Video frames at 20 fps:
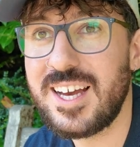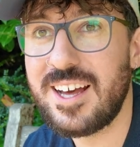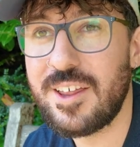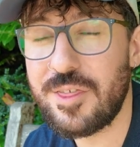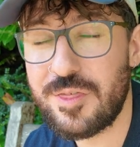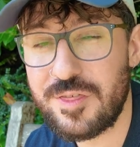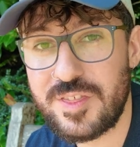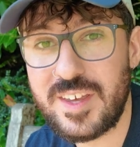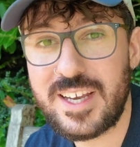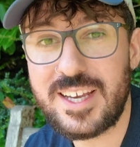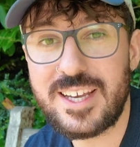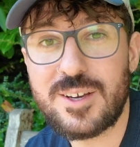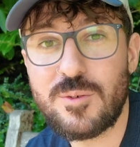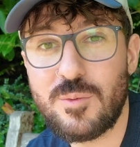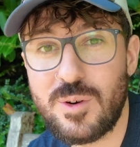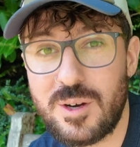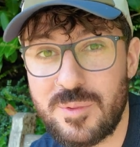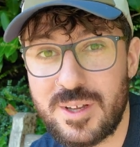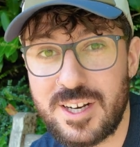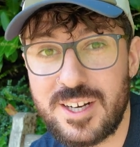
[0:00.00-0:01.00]
I think
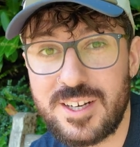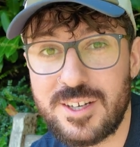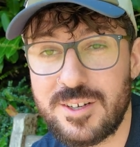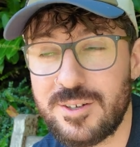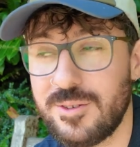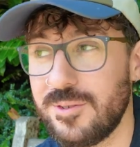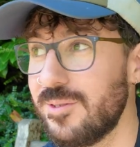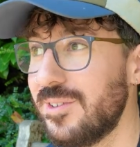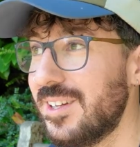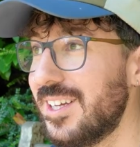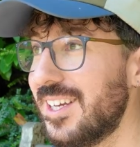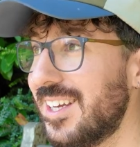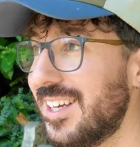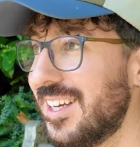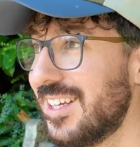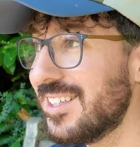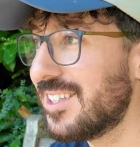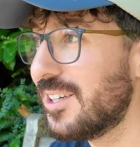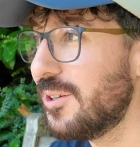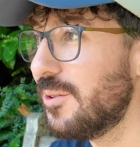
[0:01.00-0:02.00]
what I'm going to do
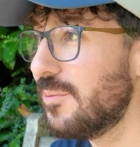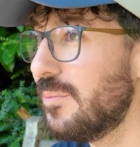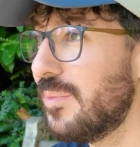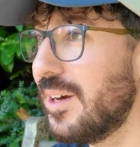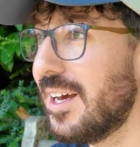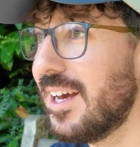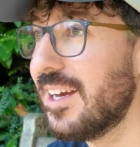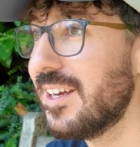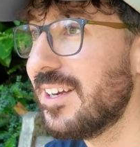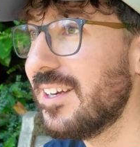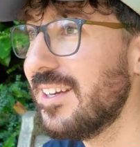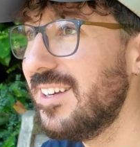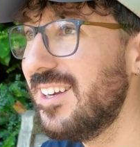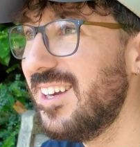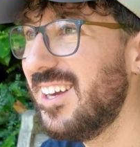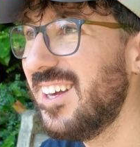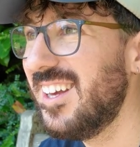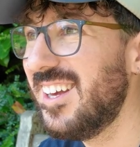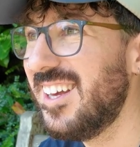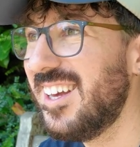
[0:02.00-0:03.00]
is come back
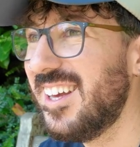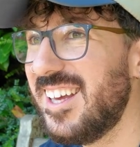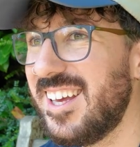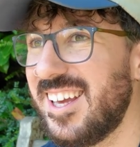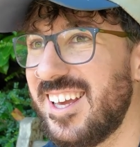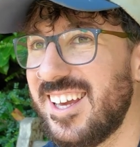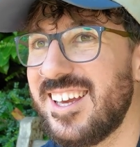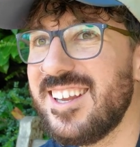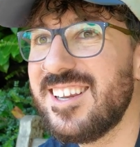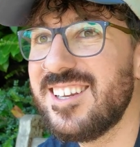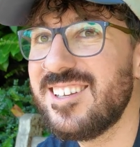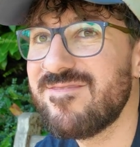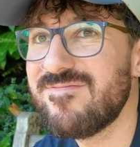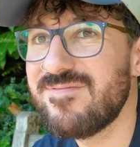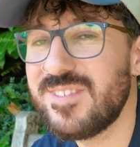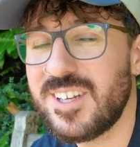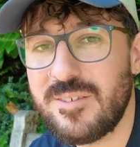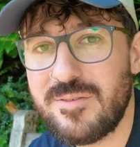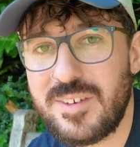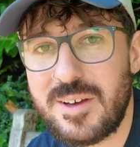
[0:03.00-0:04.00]
in
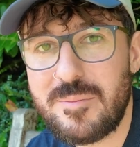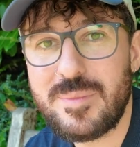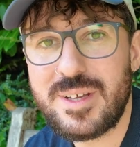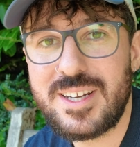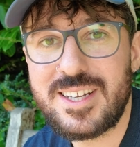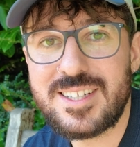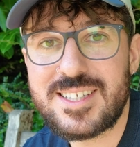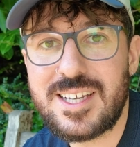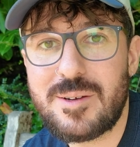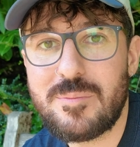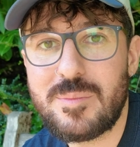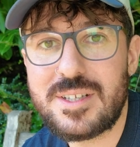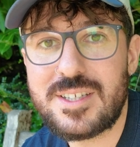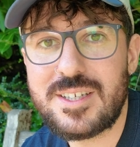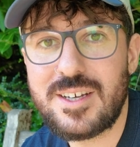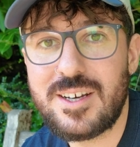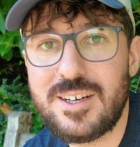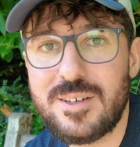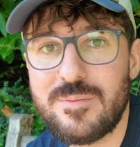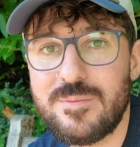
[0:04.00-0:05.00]
November, December
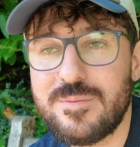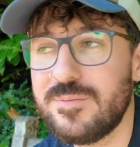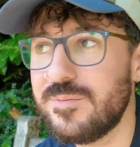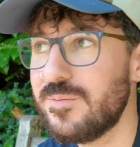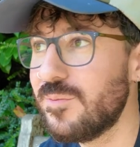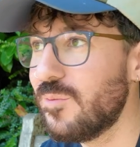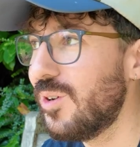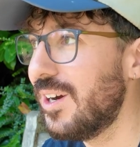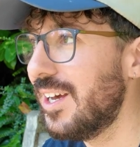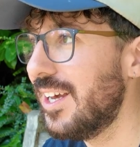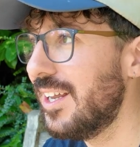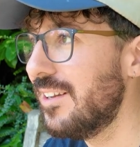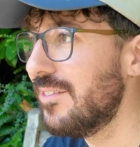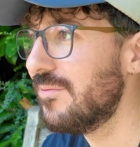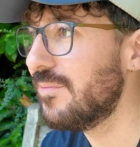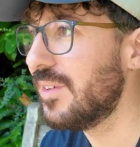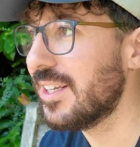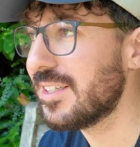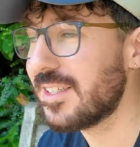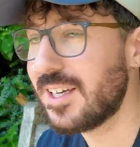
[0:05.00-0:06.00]
time when
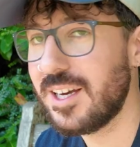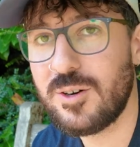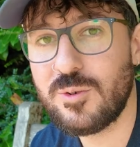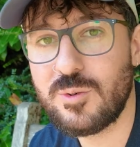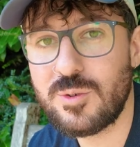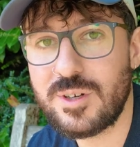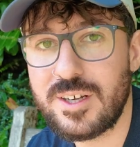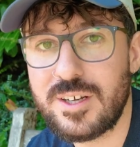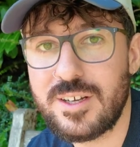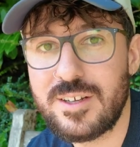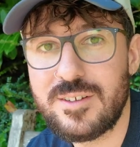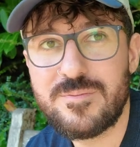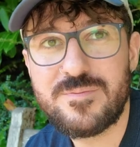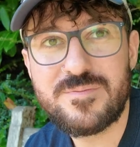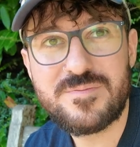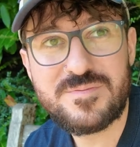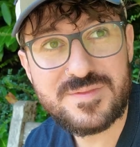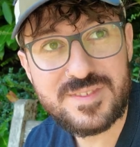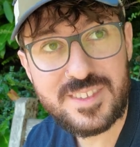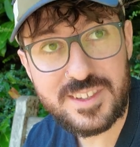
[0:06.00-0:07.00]
it's colder,
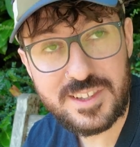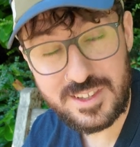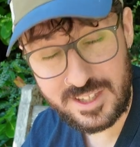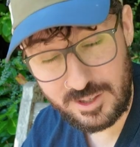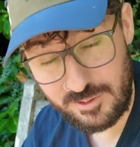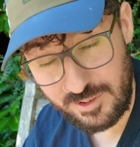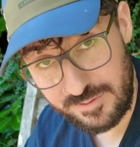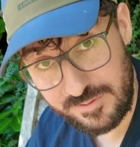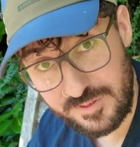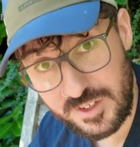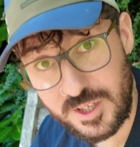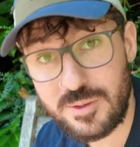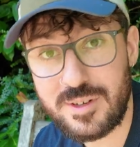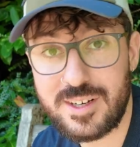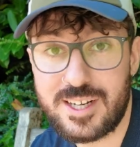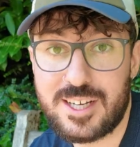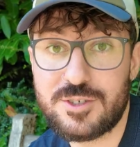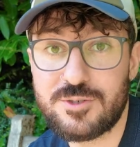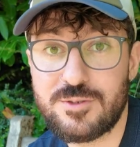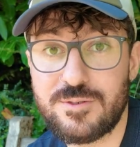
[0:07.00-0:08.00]
there are fewer
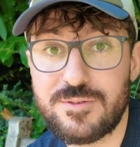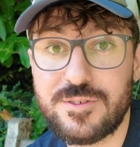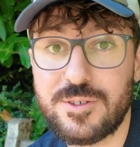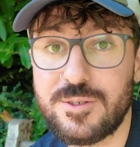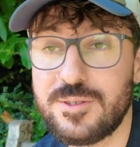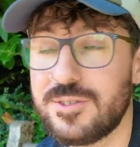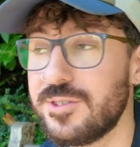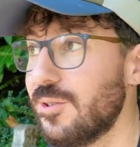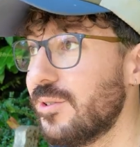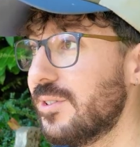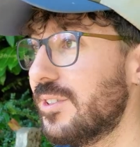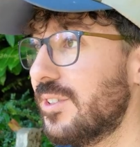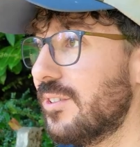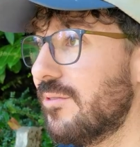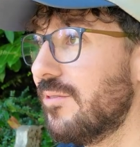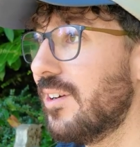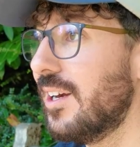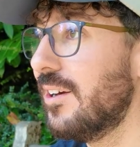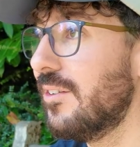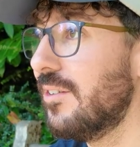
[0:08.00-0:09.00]
natural food sources
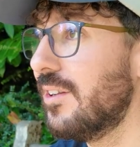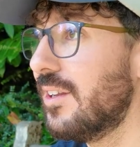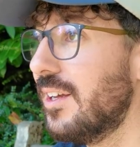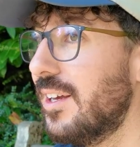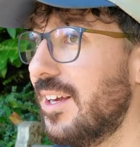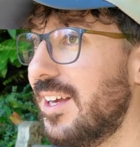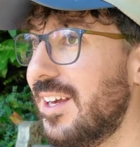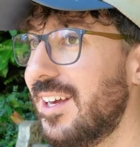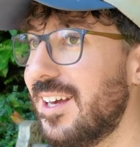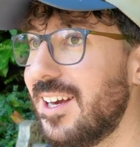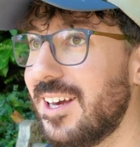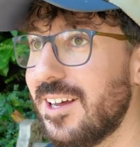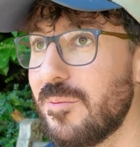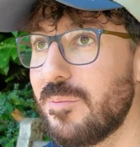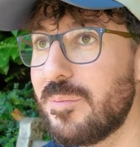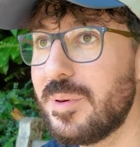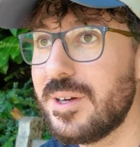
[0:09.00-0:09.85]
around, and